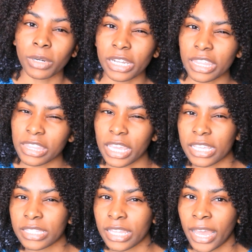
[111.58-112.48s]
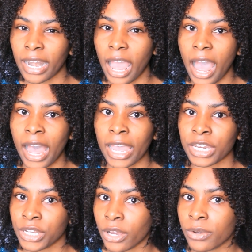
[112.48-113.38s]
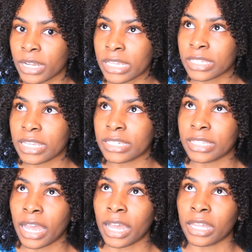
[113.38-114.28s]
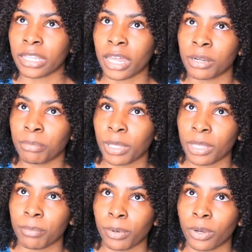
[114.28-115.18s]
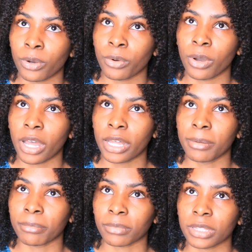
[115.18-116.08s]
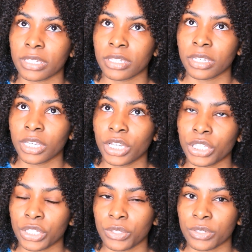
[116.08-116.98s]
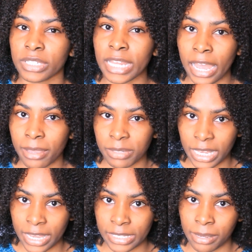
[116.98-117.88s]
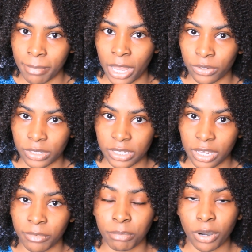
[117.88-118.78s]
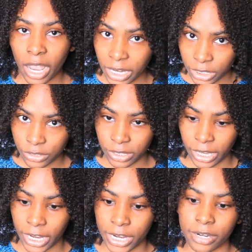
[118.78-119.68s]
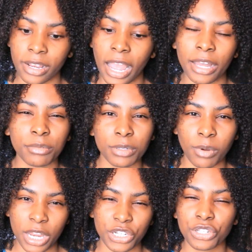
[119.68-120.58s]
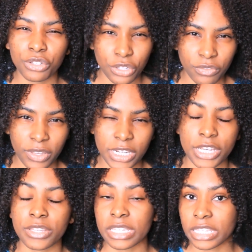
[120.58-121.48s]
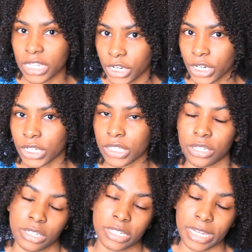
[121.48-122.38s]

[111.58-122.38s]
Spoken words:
One of the things that I noticed is that a lot of people use dime-size amounts of product on their hair. I will watch YouTube videos and see girls using